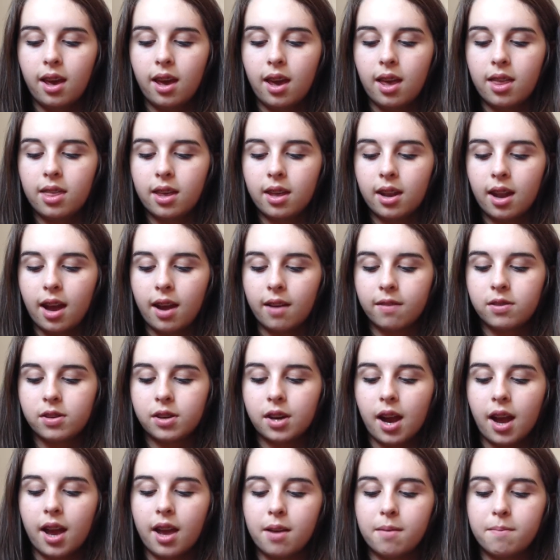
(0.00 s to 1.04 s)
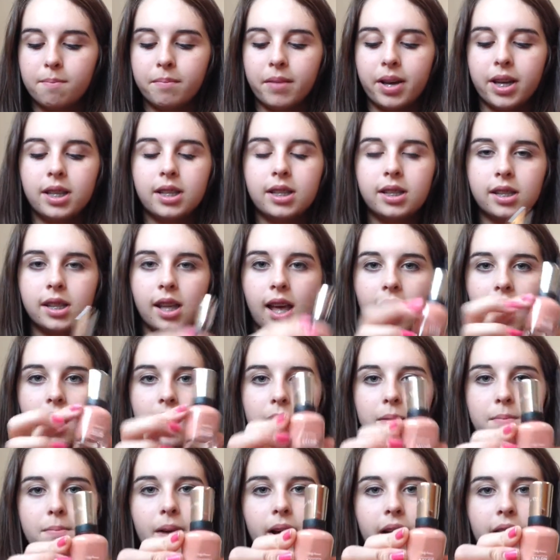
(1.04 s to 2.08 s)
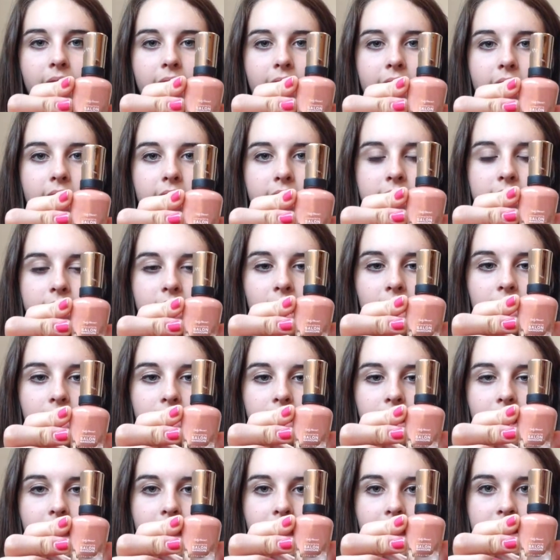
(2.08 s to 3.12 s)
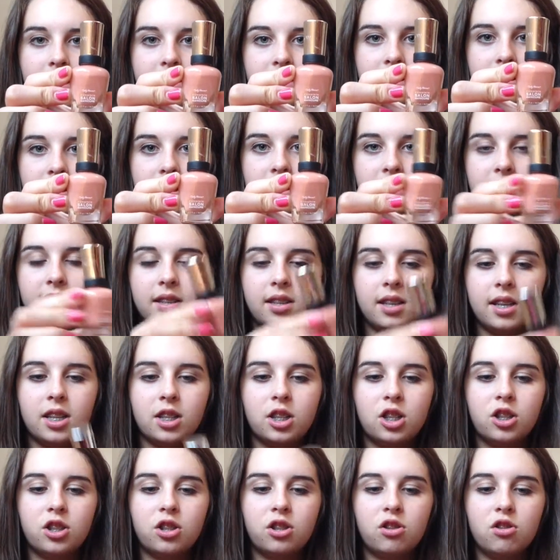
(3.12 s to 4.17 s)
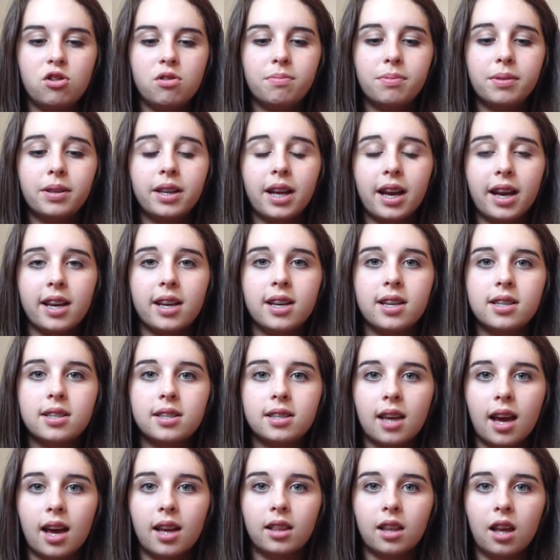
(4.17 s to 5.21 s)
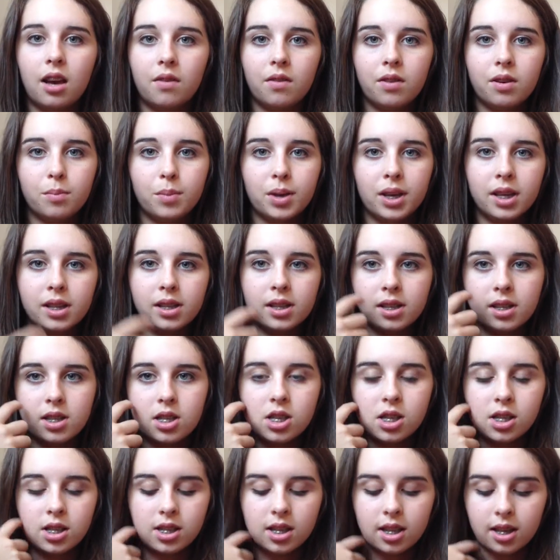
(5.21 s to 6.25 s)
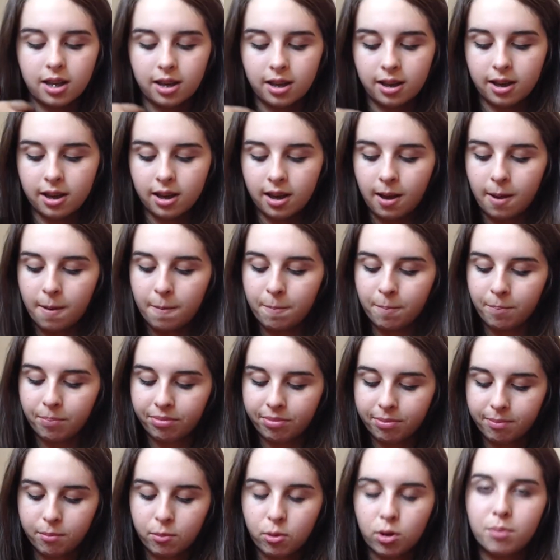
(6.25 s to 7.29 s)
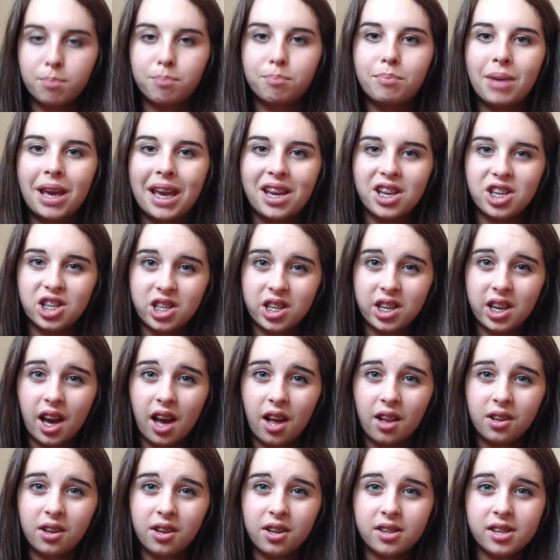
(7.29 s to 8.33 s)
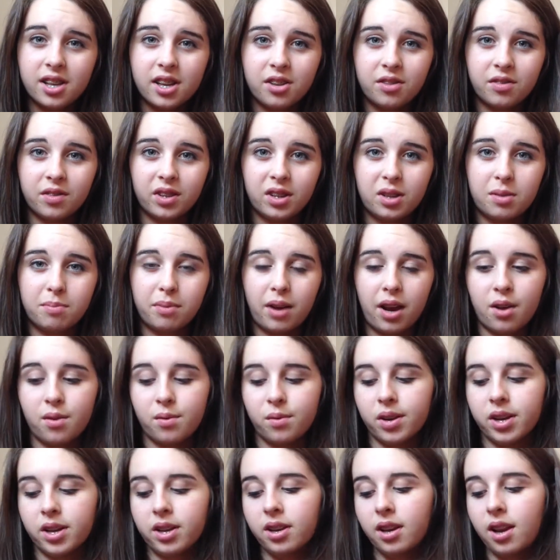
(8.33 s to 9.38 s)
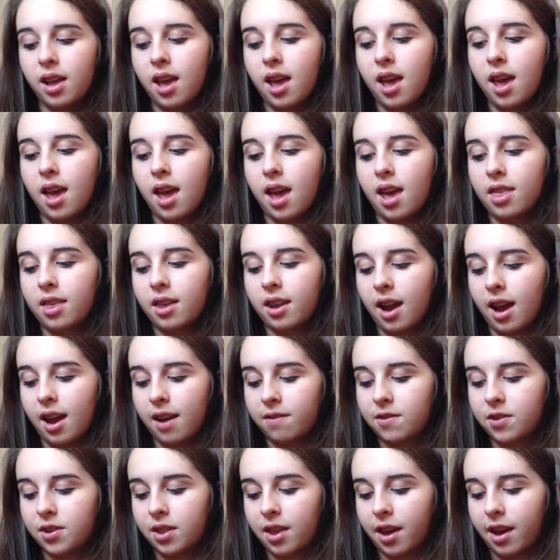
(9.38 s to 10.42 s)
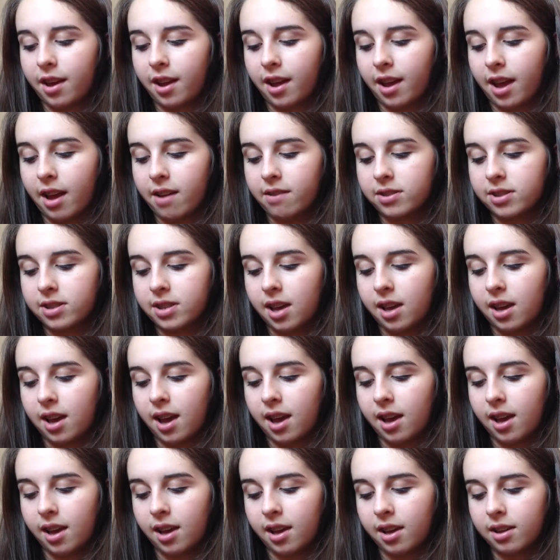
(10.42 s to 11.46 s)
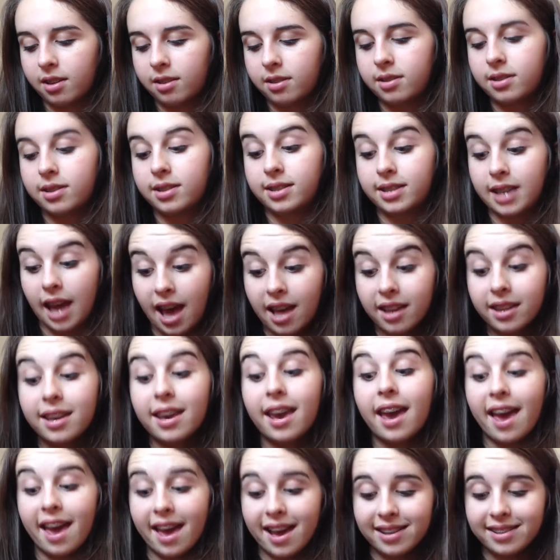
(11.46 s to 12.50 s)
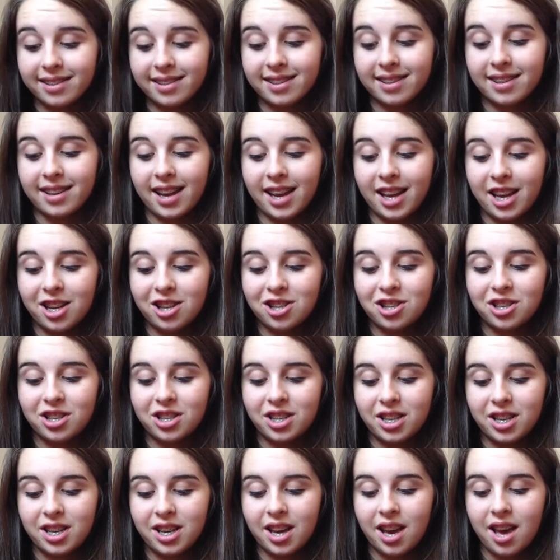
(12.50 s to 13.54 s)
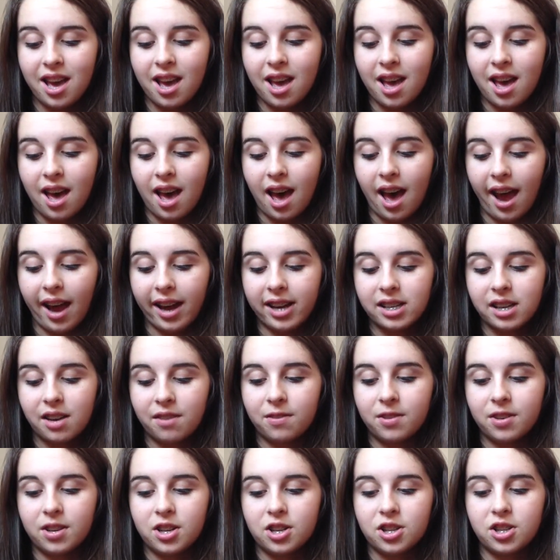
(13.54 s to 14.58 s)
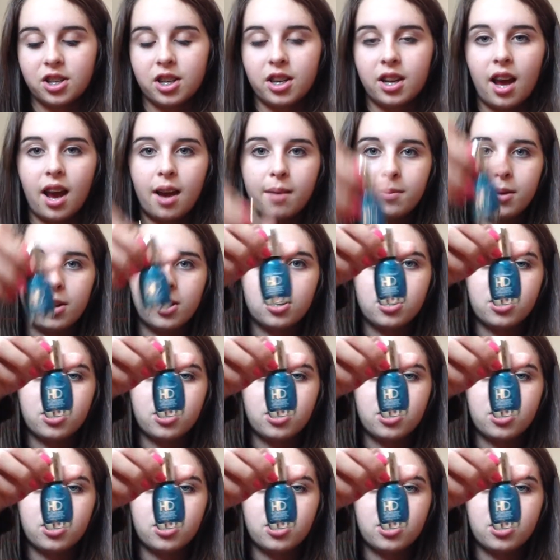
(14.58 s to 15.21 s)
And then after I have Mudslide by Sally Hansen. It's super nice. I love it because it's just a more beigey color than a really bright one. And then after that I have Sa Sally Hansen HD High Definition. I'm not